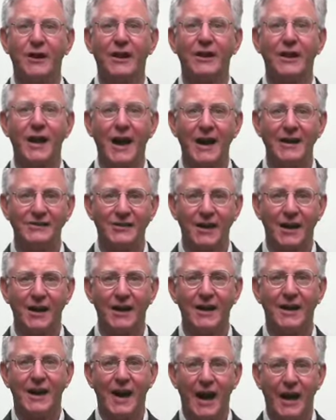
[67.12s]
on Eliza
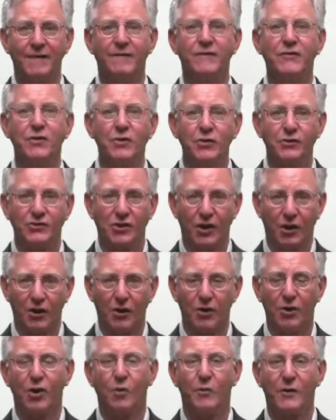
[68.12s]
and views
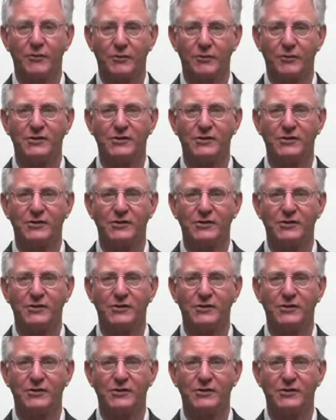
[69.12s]
her with